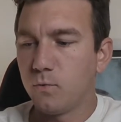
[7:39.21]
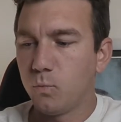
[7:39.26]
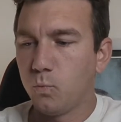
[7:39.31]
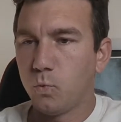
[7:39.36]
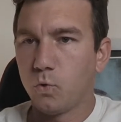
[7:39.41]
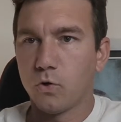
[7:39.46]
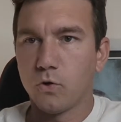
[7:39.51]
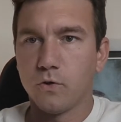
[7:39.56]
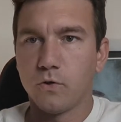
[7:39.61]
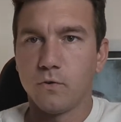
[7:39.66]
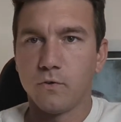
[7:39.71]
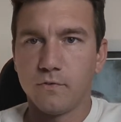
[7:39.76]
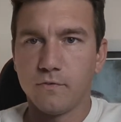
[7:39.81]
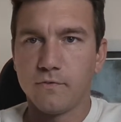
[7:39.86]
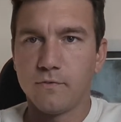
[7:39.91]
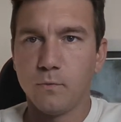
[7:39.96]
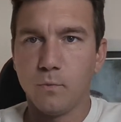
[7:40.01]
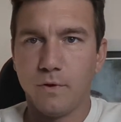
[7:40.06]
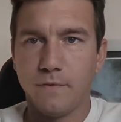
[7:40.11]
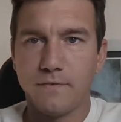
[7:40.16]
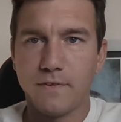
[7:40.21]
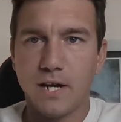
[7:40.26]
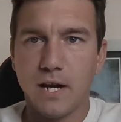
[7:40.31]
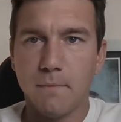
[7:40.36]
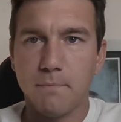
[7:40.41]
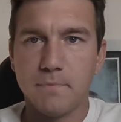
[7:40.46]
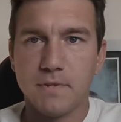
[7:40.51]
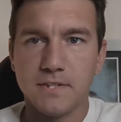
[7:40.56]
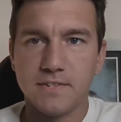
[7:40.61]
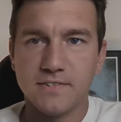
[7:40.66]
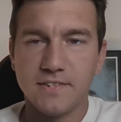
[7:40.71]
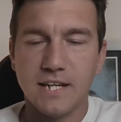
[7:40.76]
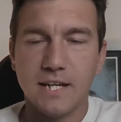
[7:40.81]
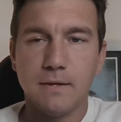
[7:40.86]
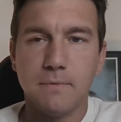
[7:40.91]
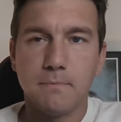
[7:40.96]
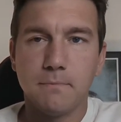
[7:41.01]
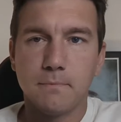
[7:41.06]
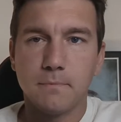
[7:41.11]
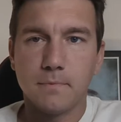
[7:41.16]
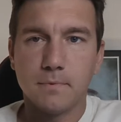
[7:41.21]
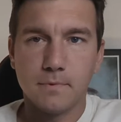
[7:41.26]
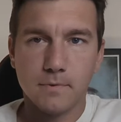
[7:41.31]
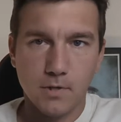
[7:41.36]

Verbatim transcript: we're we've kept the same